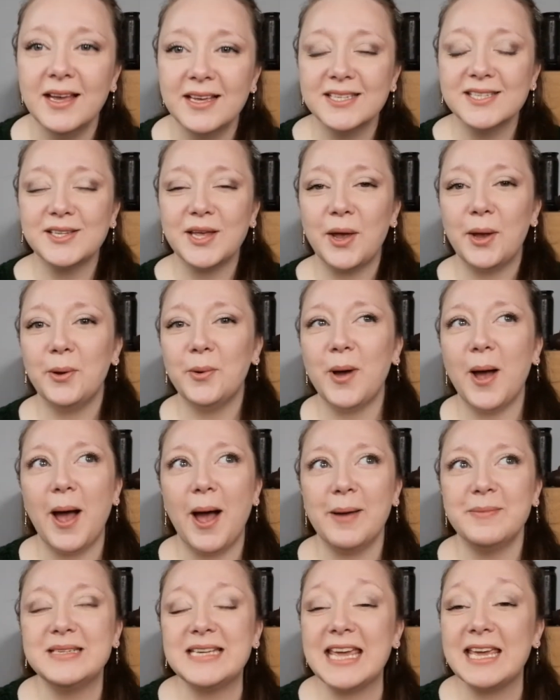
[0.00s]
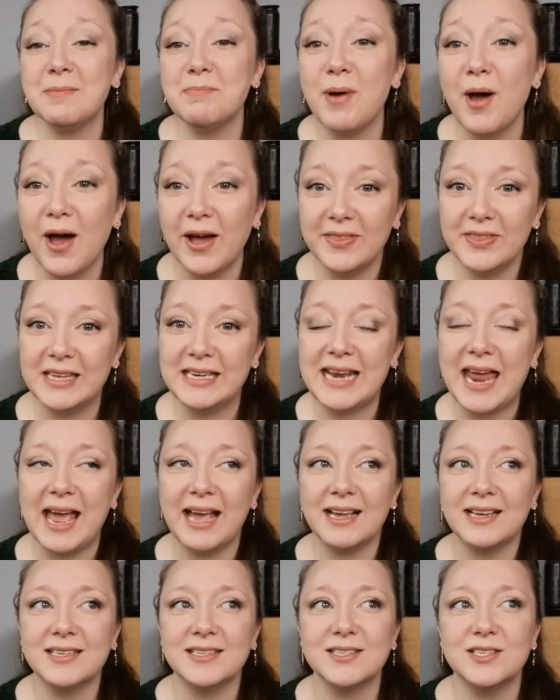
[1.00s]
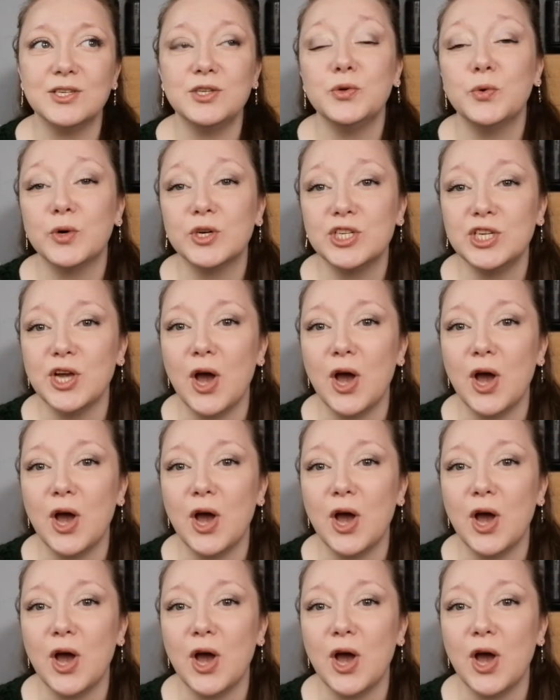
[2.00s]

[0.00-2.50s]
So I'm taking part in the next Yorkshire